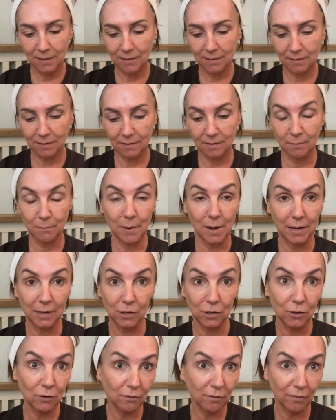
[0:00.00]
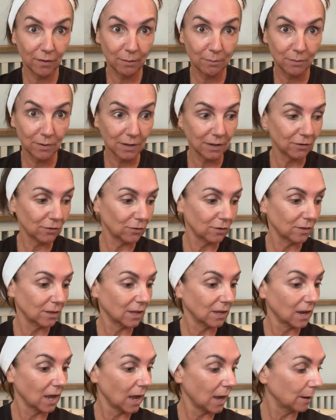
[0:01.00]
this is my new foundation
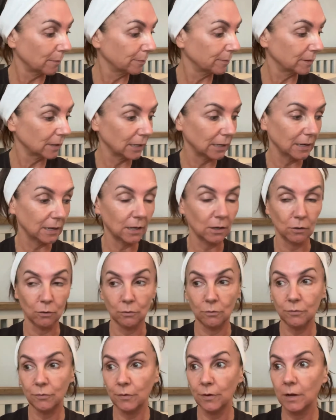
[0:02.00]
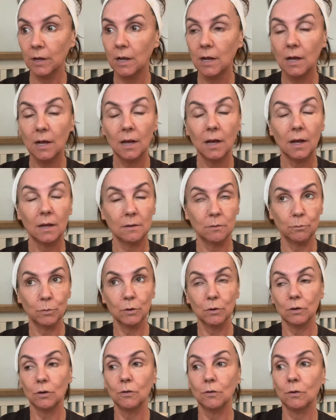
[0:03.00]
that I absolutely love, and we're
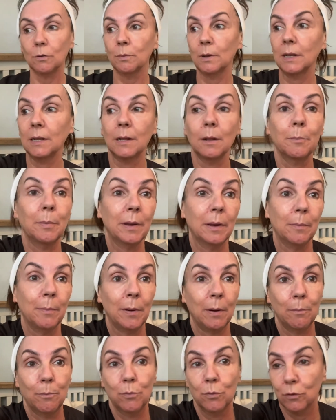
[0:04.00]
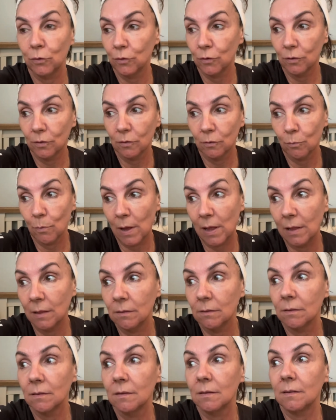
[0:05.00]
going to do a little bit about brushes as well
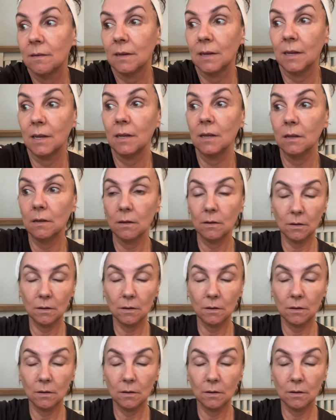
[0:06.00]
today.